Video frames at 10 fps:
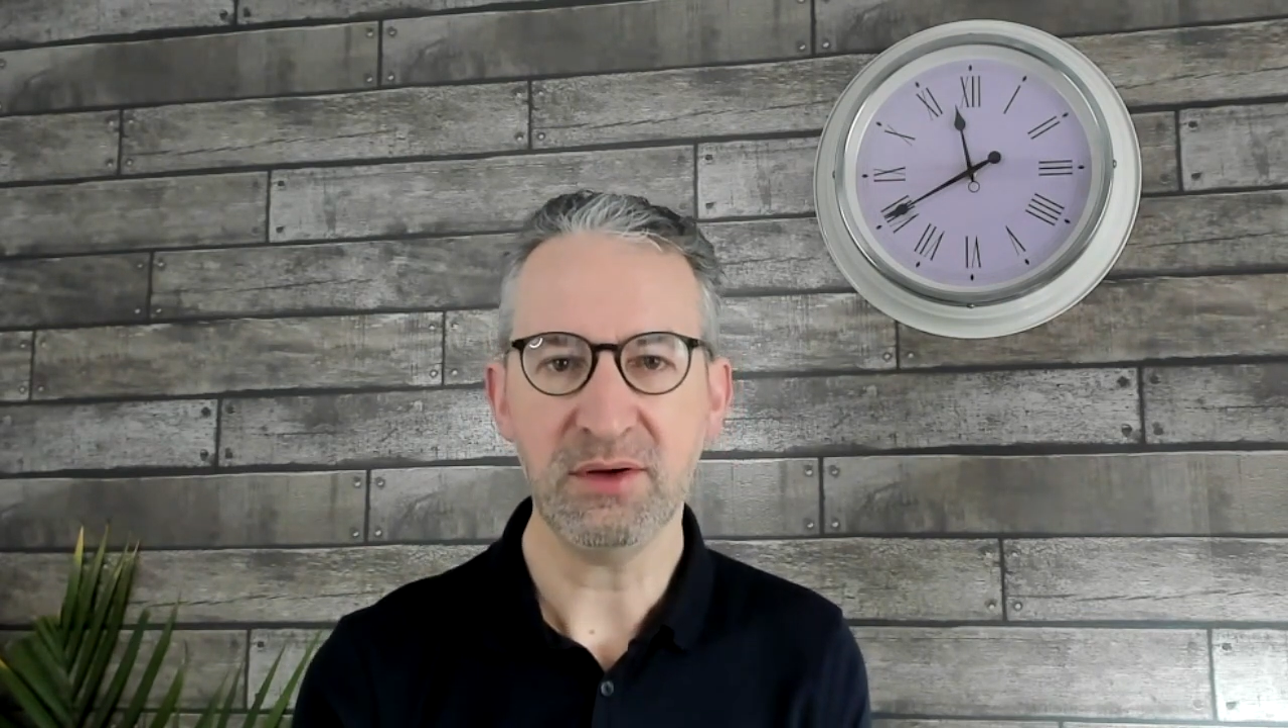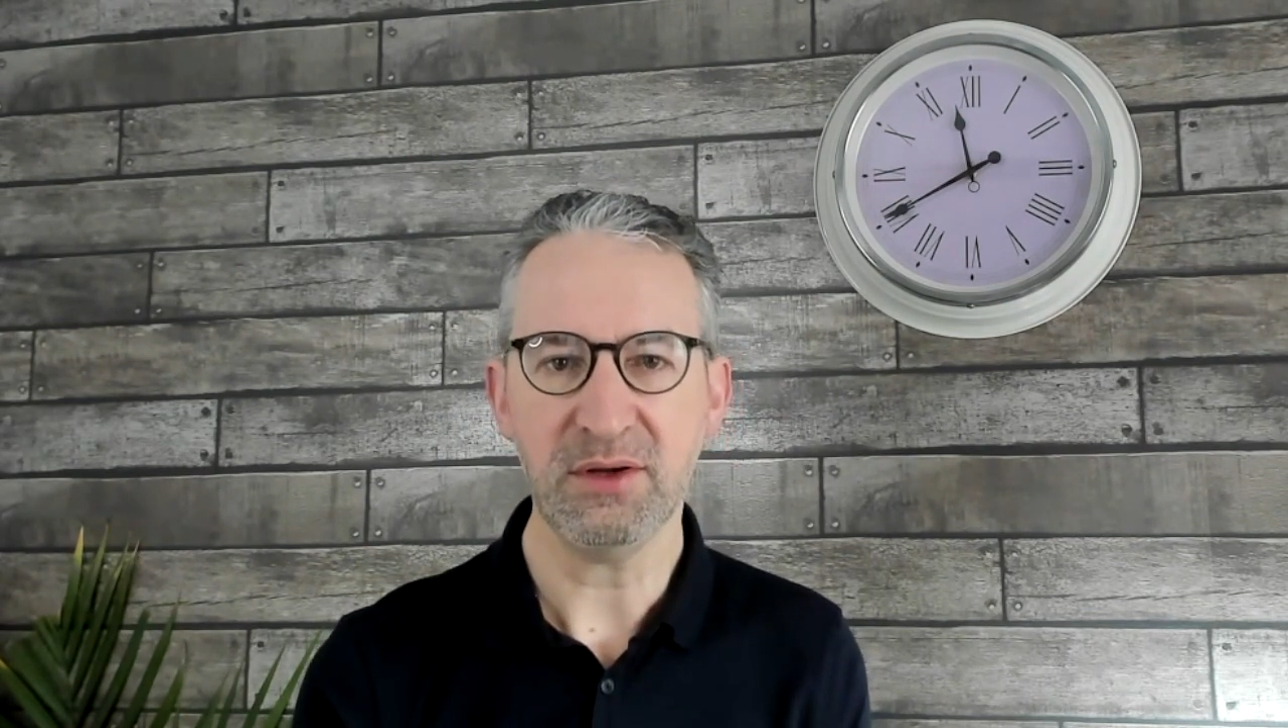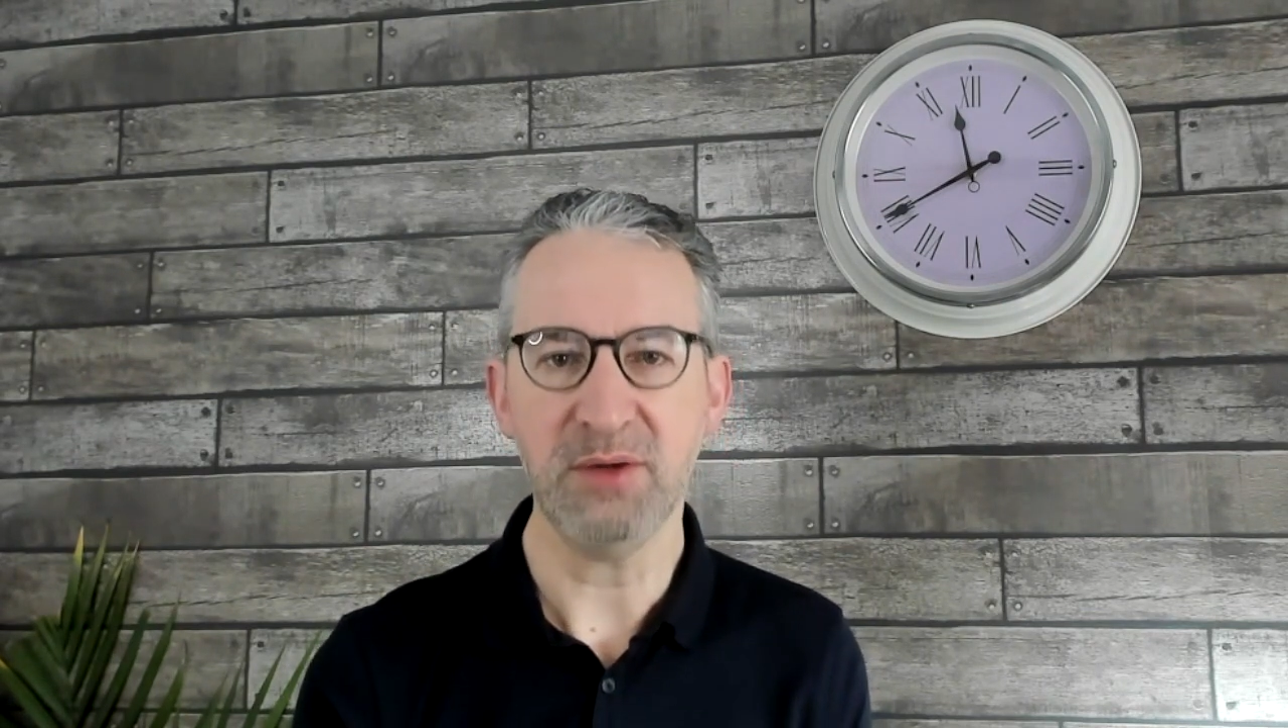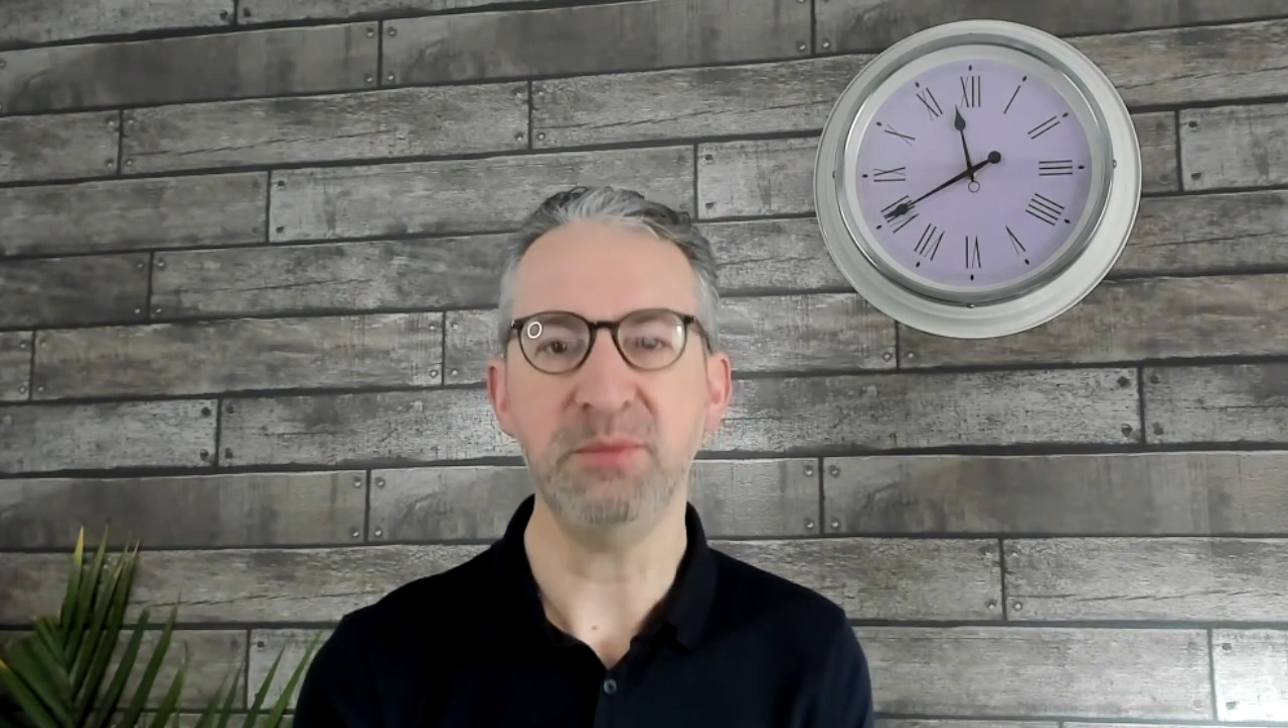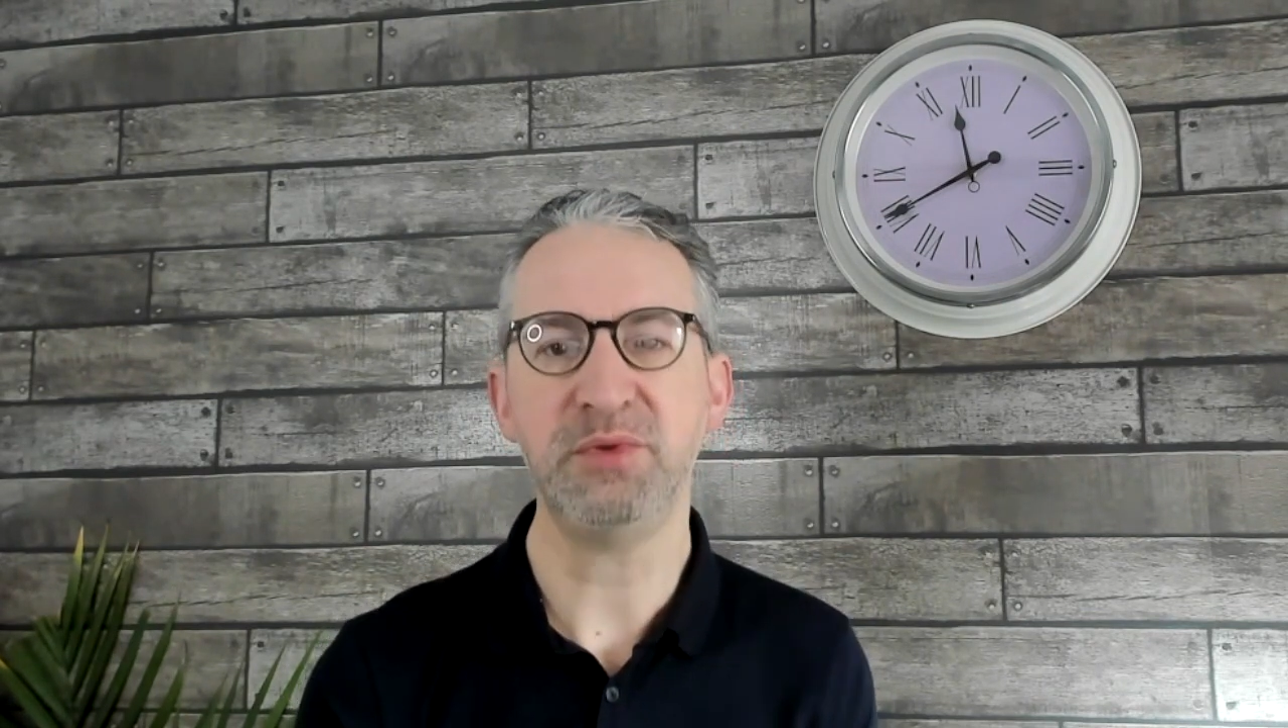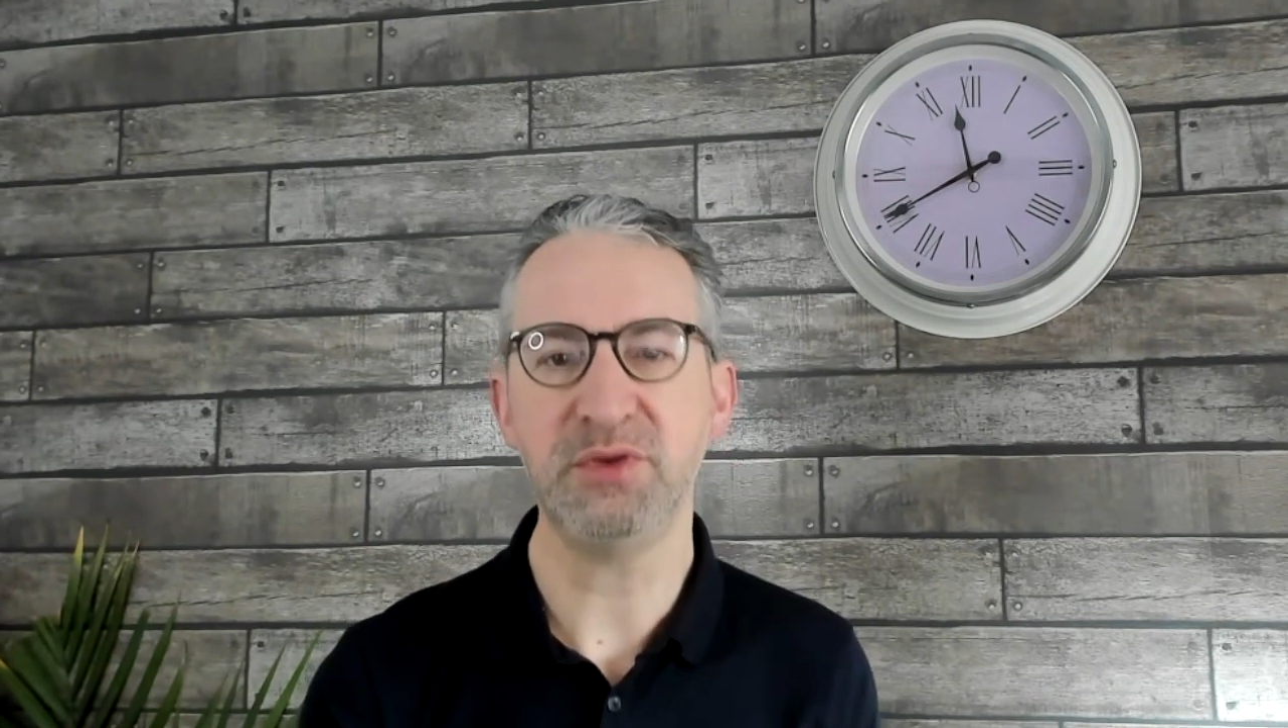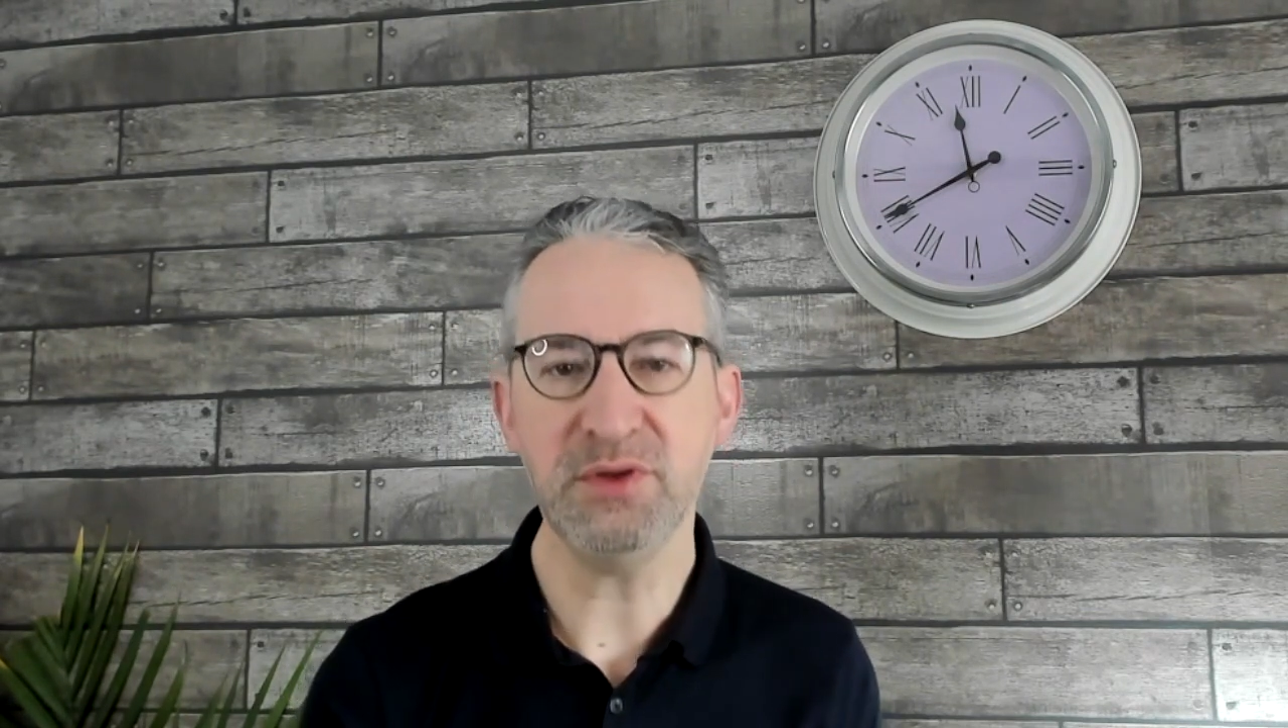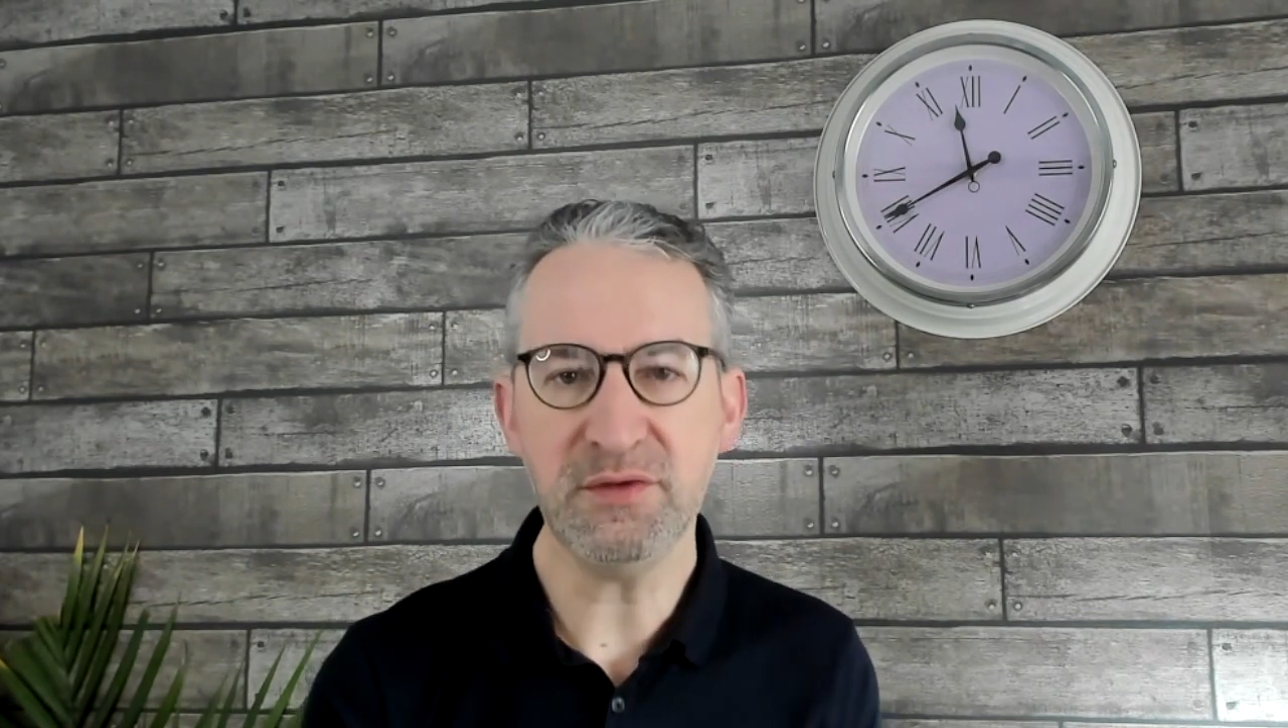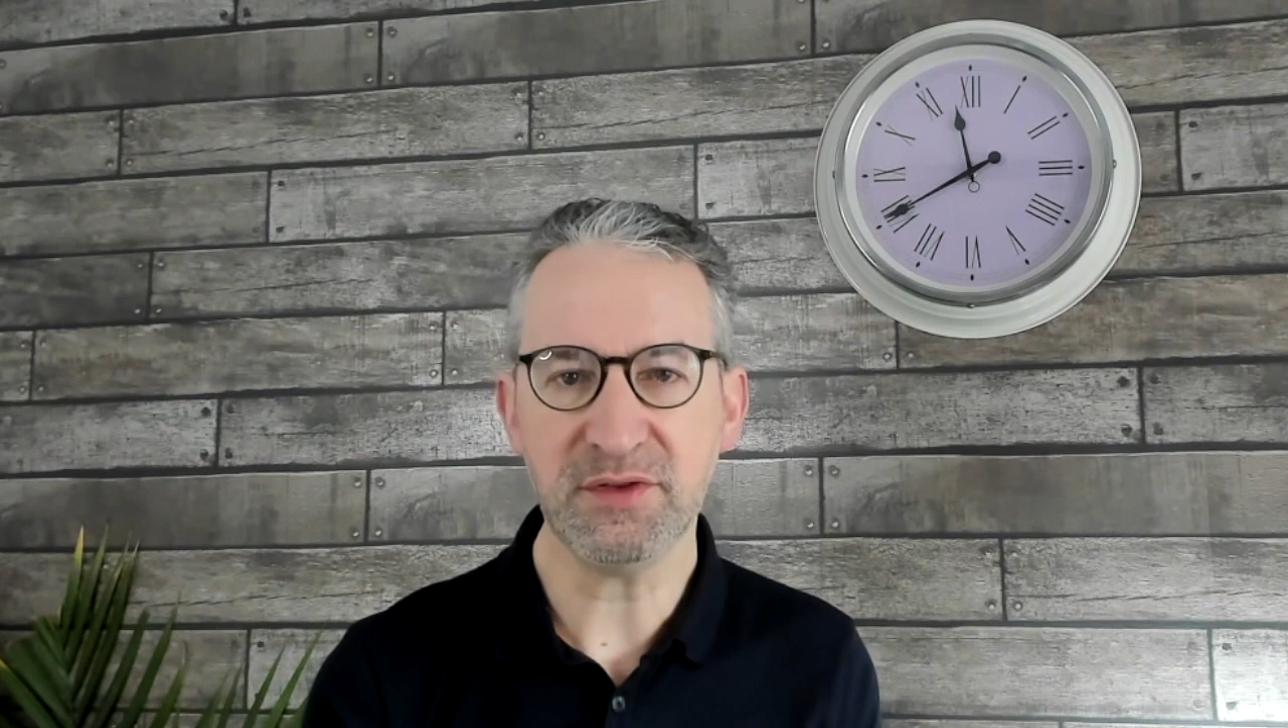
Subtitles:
improves